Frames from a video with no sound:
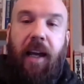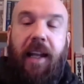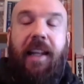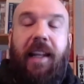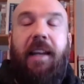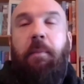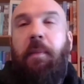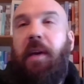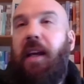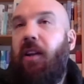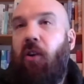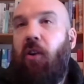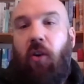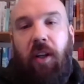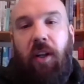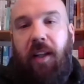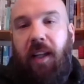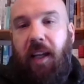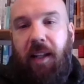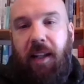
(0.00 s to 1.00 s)
It didn't mean,
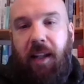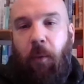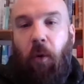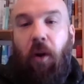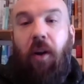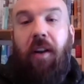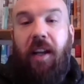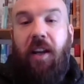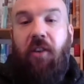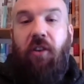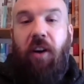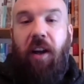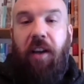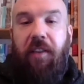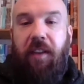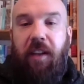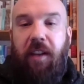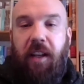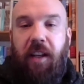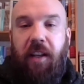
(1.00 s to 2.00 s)
though, that they weren't
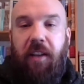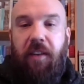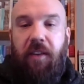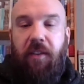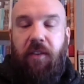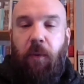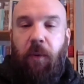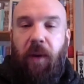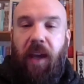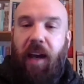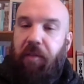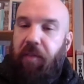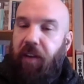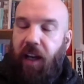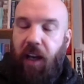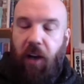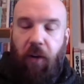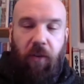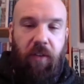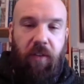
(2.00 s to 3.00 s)
interested in it. So we have
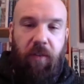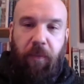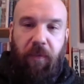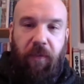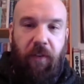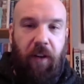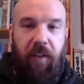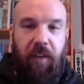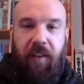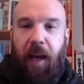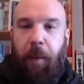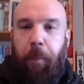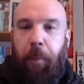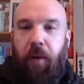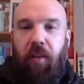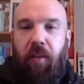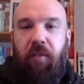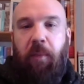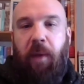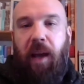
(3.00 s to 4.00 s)
accounts, for
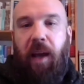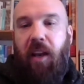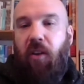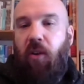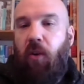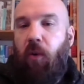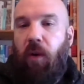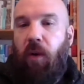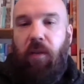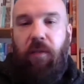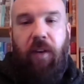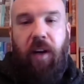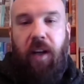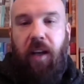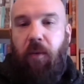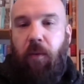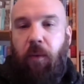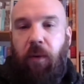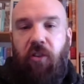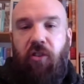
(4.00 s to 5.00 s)
example, of men who were
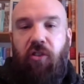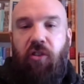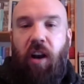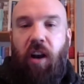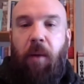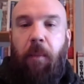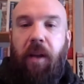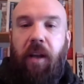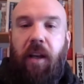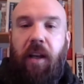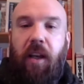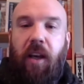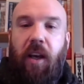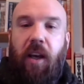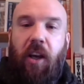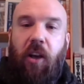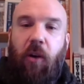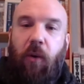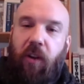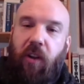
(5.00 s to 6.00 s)
fighting with Sherman,
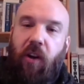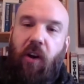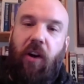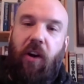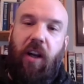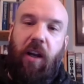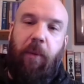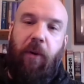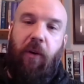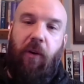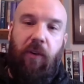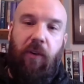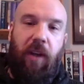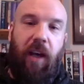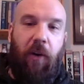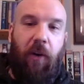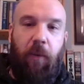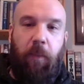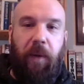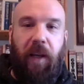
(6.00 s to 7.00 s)
who were talking about
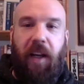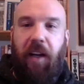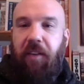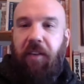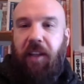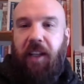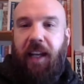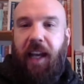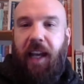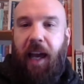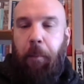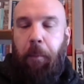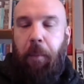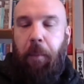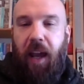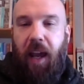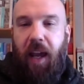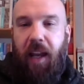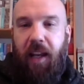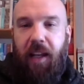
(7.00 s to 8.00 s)
how, because of the
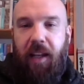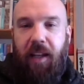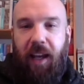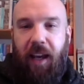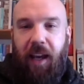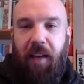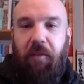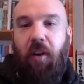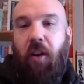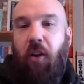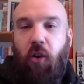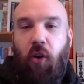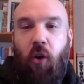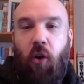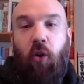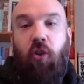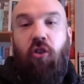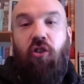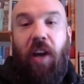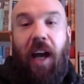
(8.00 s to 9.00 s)
campaigning, they have
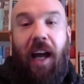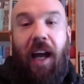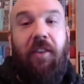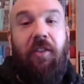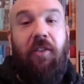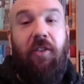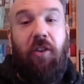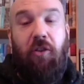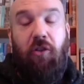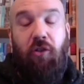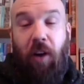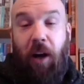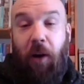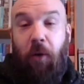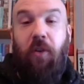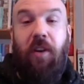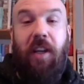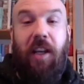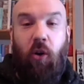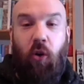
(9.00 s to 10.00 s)
no chance to
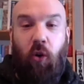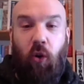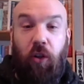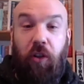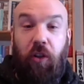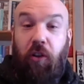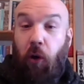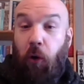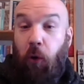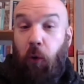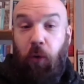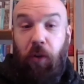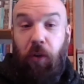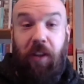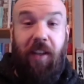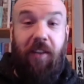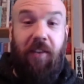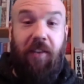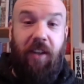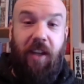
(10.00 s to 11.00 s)
drown the old toad
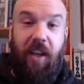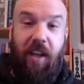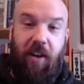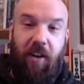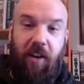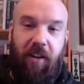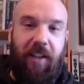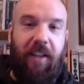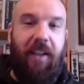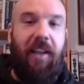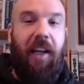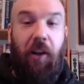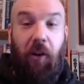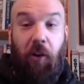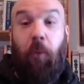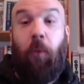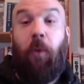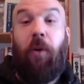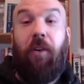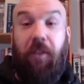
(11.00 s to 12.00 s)
this year. In
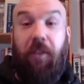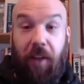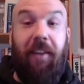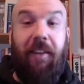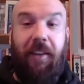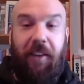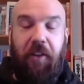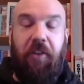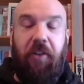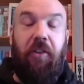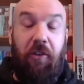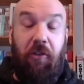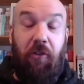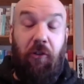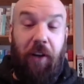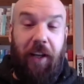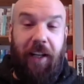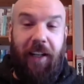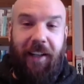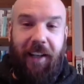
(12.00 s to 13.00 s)
other words, to
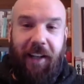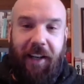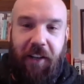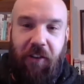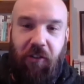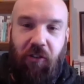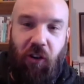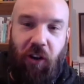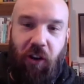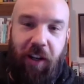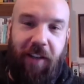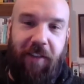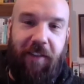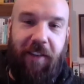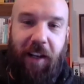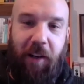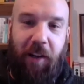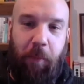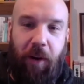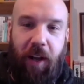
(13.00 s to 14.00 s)
drink and enjoy the
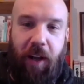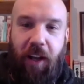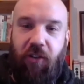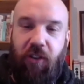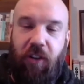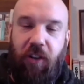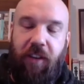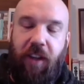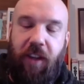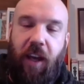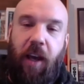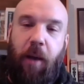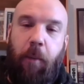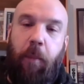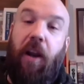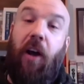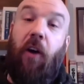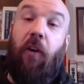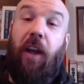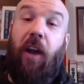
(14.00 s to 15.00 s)
celebrations,
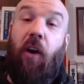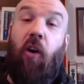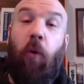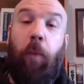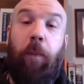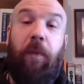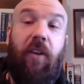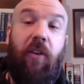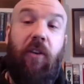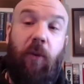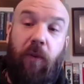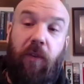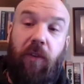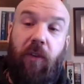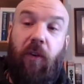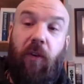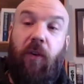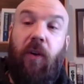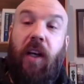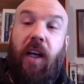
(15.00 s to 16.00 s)
but how they hope to do
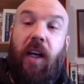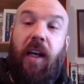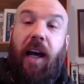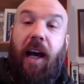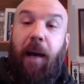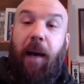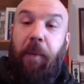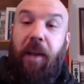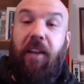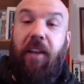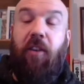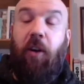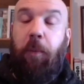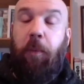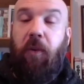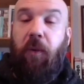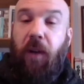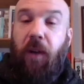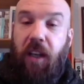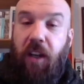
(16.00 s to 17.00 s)
so in
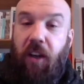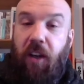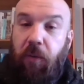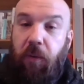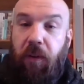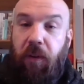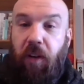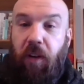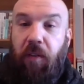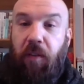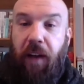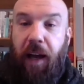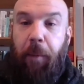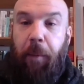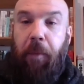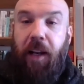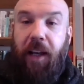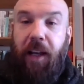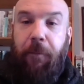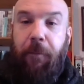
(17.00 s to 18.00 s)
subsequent years with their
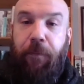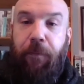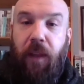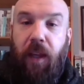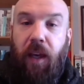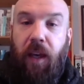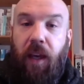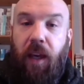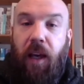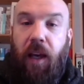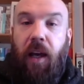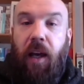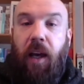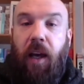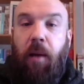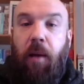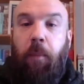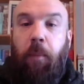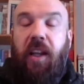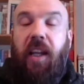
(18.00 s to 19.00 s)
family.
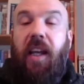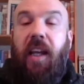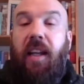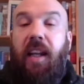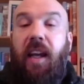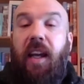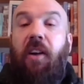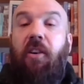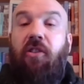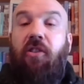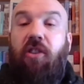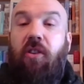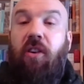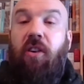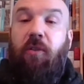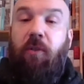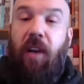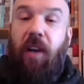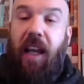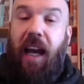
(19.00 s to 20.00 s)
But the Irish
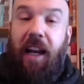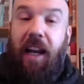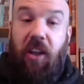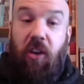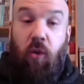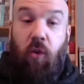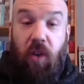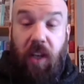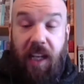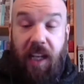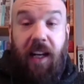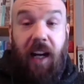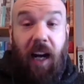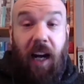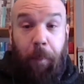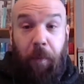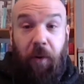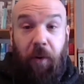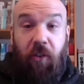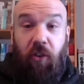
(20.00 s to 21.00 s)
units really had a unique
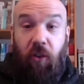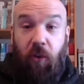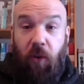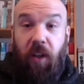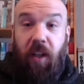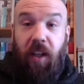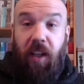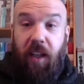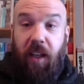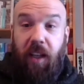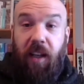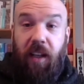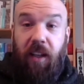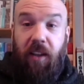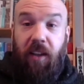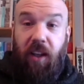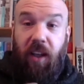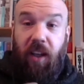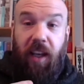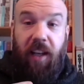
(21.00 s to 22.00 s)
opportunity
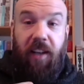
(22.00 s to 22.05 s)
to